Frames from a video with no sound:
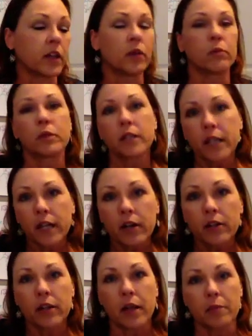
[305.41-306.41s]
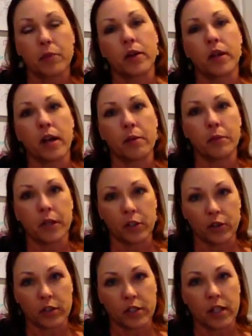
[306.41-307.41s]
They don't really care at that point how big
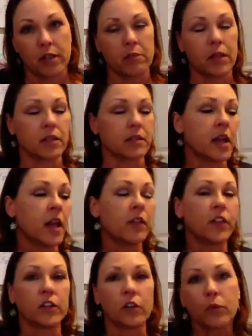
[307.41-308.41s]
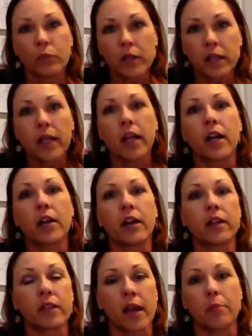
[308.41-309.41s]
your team is. They don't really care
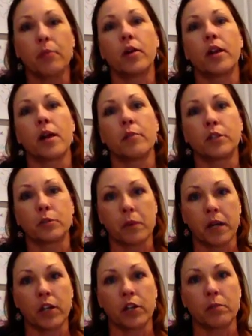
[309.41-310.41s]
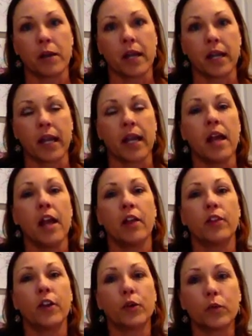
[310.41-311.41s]
at that point how much money you're making.
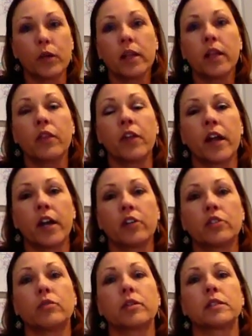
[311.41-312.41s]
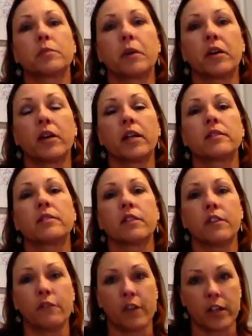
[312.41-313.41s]
They're really there to experience
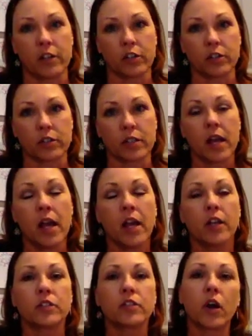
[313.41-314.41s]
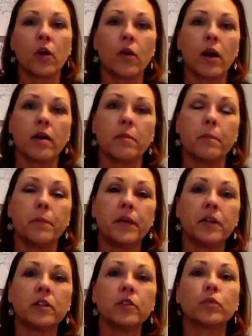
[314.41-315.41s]
the vendors. So
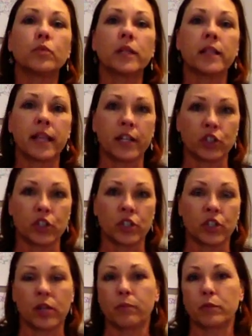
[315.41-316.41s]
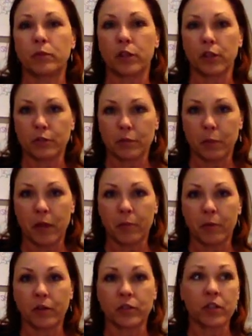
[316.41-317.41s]
build relationships with those
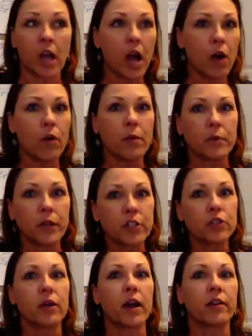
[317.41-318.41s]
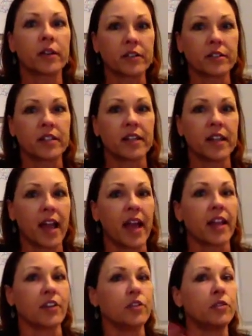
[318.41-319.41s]
people. So what brings you out here
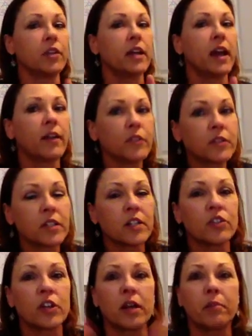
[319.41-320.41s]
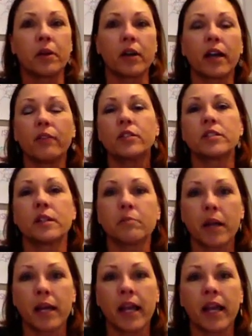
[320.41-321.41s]
today? Have you seen Jamberry? Have you seen
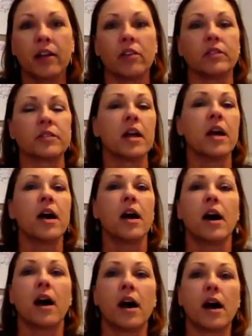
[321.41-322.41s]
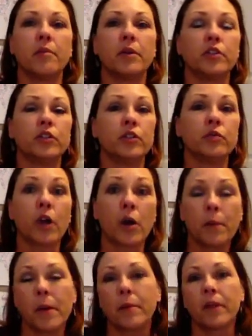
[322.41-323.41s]
my nails? Do you know
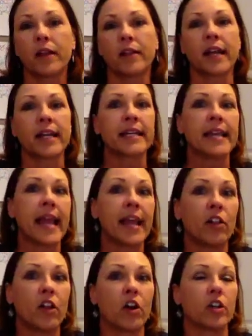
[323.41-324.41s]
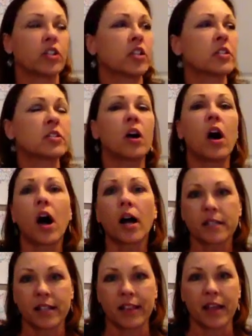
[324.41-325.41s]
people that like nail art? Just
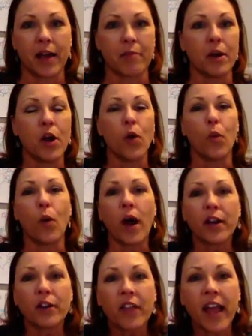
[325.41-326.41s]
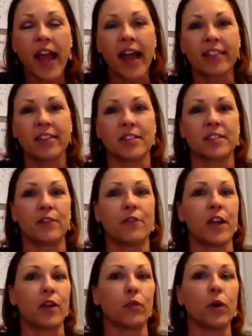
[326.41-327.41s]
talk to them. Why are they at this
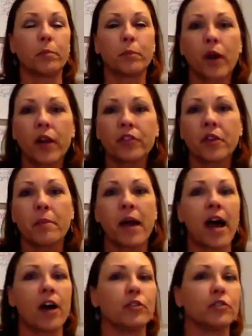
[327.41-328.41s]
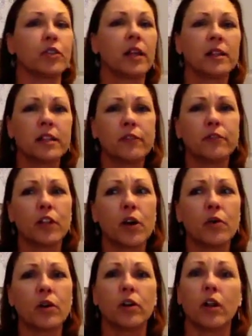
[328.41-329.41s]
event? What brought them out? Do they live
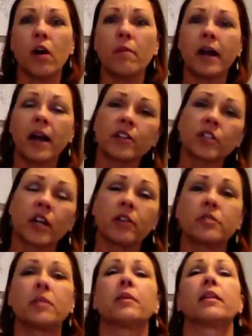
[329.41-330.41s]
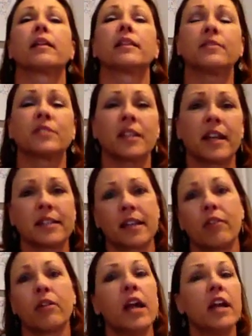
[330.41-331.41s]
local? Oh my gosh, I know somebody that lives in that
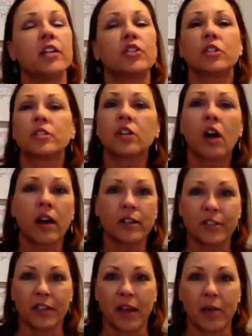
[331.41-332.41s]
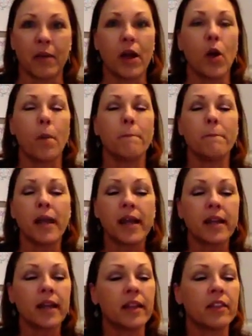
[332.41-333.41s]
town. Just talk to them.
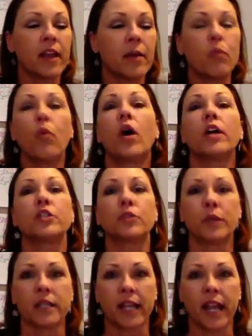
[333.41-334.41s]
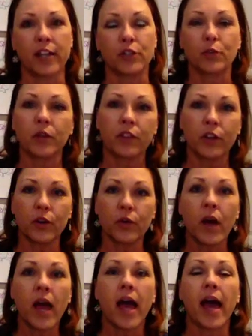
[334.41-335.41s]
Make them want to engage with
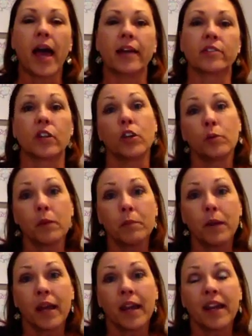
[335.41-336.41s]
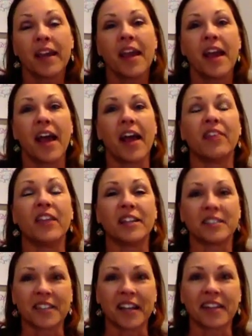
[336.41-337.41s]
you as a human being, and then
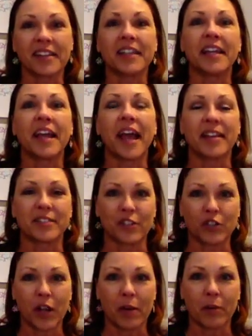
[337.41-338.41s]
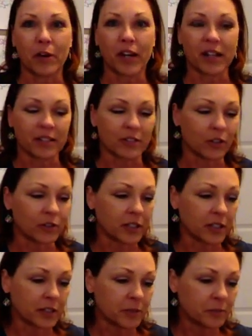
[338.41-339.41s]
secondly, as a Jamberry
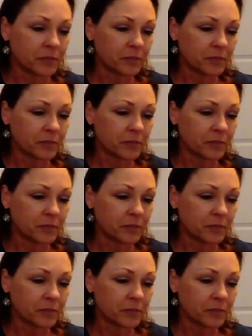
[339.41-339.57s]
consultant.